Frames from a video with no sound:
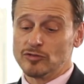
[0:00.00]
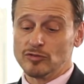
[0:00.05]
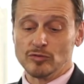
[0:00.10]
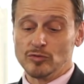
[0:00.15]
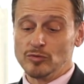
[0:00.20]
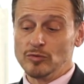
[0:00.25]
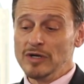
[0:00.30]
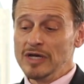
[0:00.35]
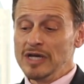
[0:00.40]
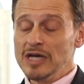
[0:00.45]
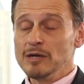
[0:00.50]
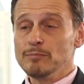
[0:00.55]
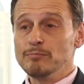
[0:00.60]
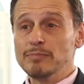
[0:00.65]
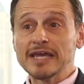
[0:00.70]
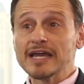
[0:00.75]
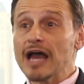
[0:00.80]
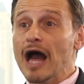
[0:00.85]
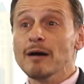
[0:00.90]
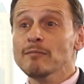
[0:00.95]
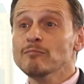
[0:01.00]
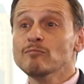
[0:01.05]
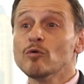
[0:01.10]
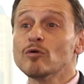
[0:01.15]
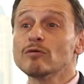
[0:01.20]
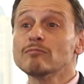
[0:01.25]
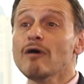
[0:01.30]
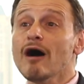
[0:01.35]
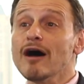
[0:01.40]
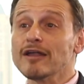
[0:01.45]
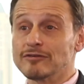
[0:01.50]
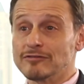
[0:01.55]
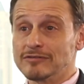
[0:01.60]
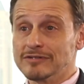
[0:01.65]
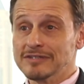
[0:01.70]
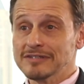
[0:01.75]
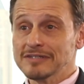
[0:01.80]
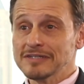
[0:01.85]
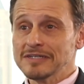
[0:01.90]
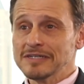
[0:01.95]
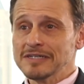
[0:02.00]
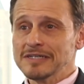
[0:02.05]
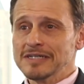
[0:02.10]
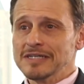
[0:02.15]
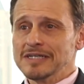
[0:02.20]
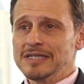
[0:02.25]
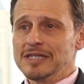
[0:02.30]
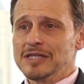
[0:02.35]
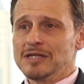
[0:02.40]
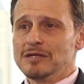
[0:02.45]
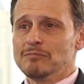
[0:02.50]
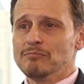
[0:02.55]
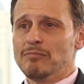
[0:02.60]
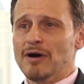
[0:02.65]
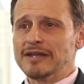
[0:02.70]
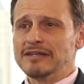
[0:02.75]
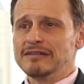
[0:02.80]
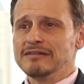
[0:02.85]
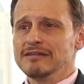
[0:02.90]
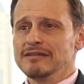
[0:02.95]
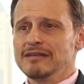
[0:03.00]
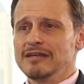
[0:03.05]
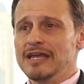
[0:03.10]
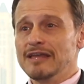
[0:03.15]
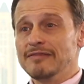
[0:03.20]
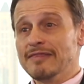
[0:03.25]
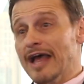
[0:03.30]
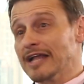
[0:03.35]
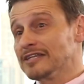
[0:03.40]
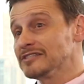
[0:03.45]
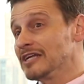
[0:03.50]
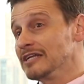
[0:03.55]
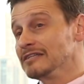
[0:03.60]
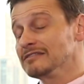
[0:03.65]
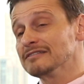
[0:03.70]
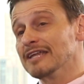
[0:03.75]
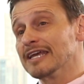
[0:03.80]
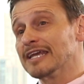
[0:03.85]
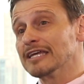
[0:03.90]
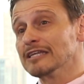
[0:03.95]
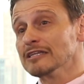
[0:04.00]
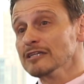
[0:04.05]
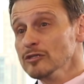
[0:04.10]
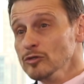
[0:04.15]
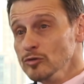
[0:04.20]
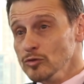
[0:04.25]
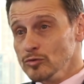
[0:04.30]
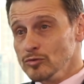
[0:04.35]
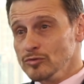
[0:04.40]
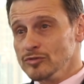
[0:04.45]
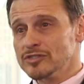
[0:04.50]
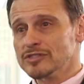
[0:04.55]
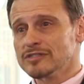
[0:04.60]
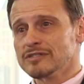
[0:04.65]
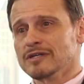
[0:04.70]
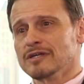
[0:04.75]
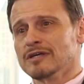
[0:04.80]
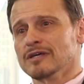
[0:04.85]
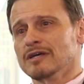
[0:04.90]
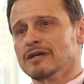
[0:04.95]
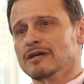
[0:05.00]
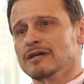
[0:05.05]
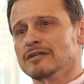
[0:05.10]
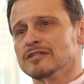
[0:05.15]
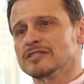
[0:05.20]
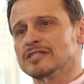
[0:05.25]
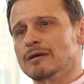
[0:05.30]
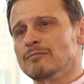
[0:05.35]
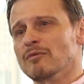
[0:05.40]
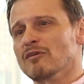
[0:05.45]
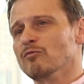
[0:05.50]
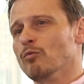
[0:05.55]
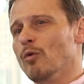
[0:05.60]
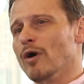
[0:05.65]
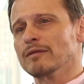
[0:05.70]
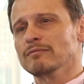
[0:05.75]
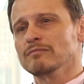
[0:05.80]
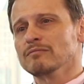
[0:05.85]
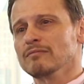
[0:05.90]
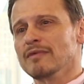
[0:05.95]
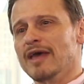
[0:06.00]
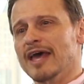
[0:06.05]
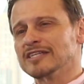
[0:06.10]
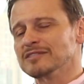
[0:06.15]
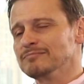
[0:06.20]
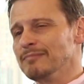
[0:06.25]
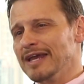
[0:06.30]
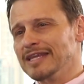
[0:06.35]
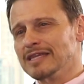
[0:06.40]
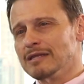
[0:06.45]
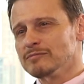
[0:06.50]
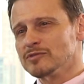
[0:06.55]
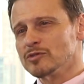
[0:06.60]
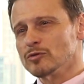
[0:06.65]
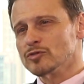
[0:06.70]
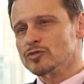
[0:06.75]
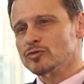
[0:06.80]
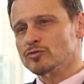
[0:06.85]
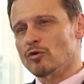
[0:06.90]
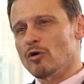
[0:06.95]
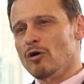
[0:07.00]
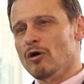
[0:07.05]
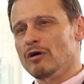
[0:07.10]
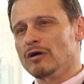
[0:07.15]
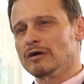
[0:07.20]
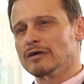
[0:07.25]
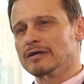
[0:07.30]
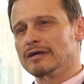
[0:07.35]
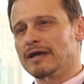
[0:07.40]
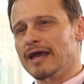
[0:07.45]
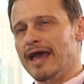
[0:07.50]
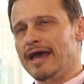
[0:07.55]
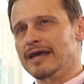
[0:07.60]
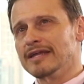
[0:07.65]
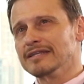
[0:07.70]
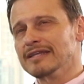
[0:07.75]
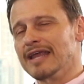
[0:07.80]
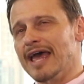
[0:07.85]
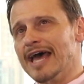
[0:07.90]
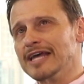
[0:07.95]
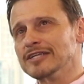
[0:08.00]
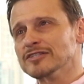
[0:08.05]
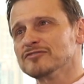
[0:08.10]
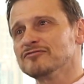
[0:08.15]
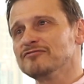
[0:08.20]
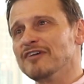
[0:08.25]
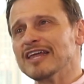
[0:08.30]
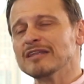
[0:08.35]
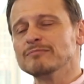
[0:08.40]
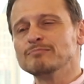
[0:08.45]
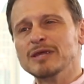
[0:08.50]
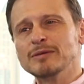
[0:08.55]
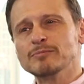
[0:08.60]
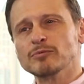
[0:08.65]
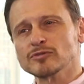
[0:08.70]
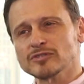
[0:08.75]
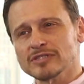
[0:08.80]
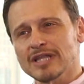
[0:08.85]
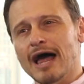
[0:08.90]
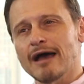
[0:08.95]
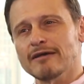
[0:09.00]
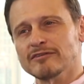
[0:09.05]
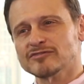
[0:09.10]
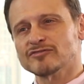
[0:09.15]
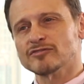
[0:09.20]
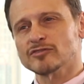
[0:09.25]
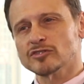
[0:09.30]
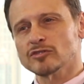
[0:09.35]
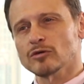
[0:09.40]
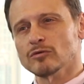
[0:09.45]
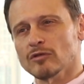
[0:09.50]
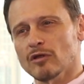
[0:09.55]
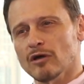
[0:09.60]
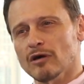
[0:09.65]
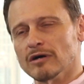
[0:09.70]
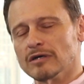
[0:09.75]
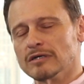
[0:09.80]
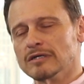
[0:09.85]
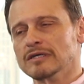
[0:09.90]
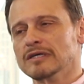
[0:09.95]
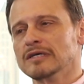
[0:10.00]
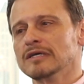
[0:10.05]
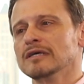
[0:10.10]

to become more modern. But in that sense, they can lose some of what has made them so strong and has fed people's lives for so long.